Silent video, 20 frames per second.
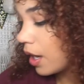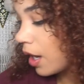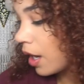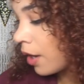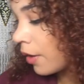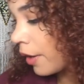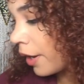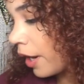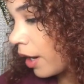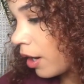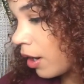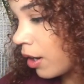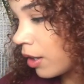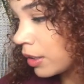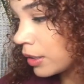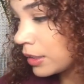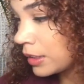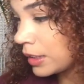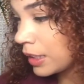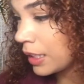All right,
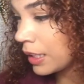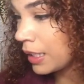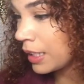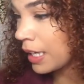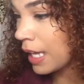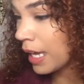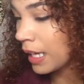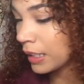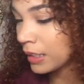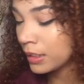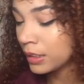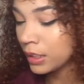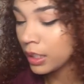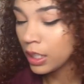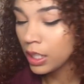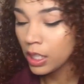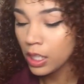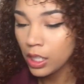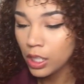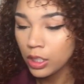on to the next.
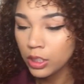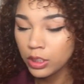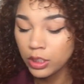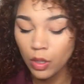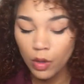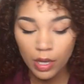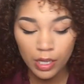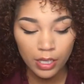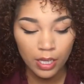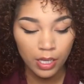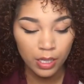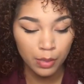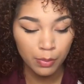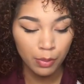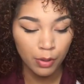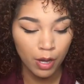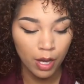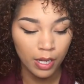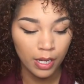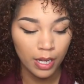So another
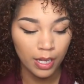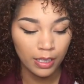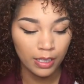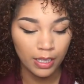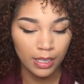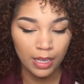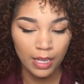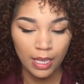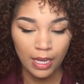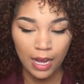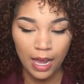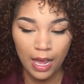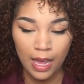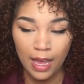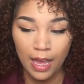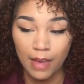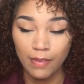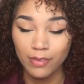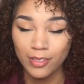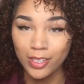product that I
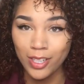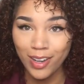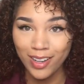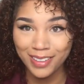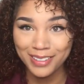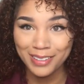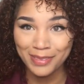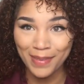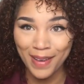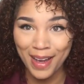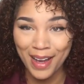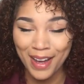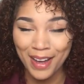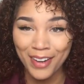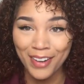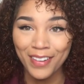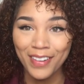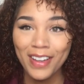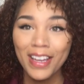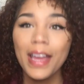have talked
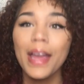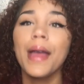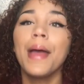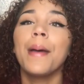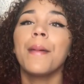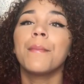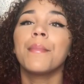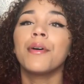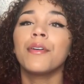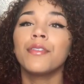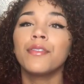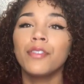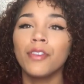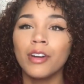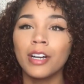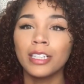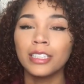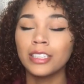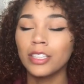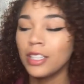about
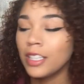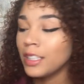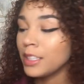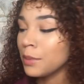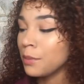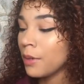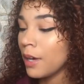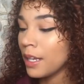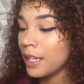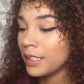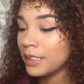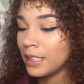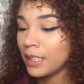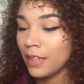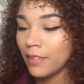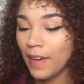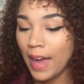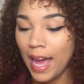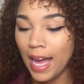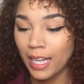before. So these are products that
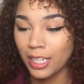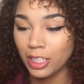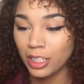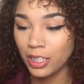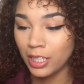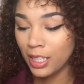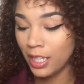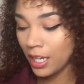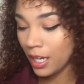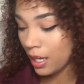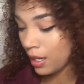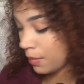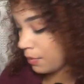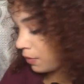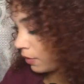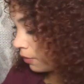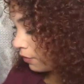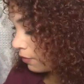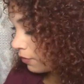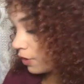I've actually,
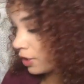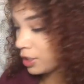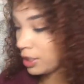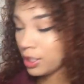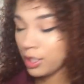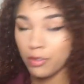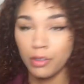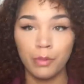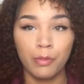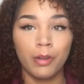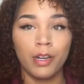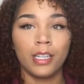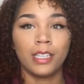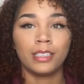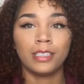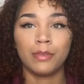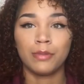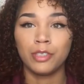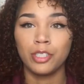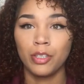um, the first three
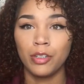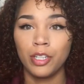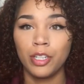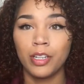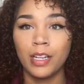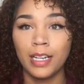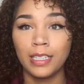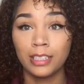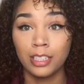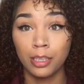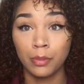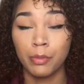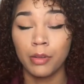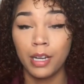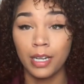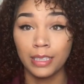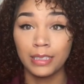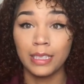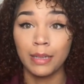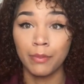products I'm showing you guys are the
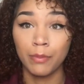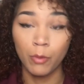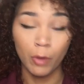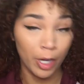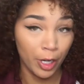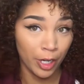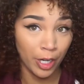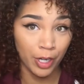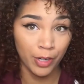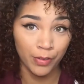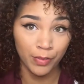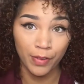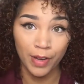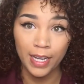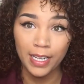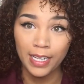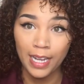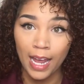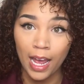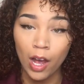products I'm wearing
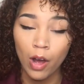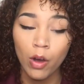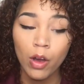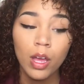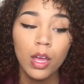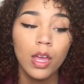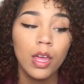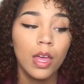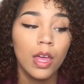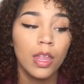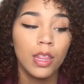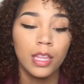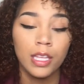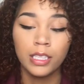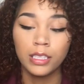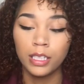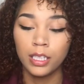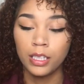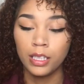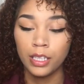right now.
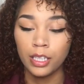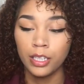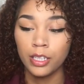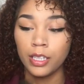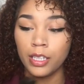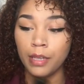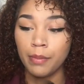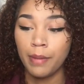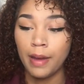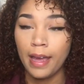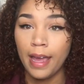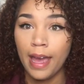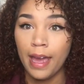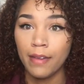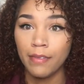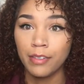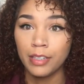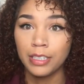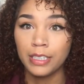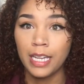These are literally my
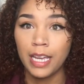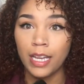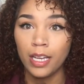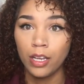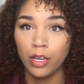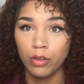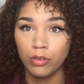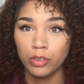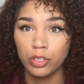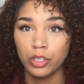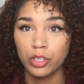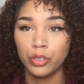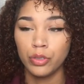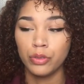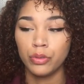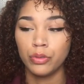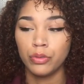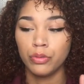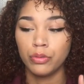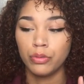everyday
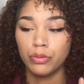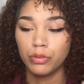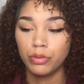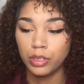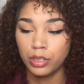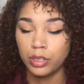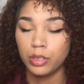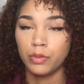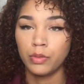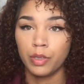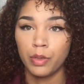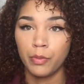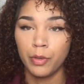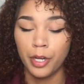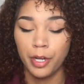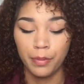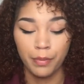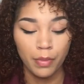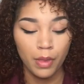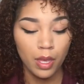go-to. This is what I'm
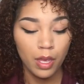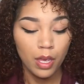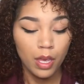wearing.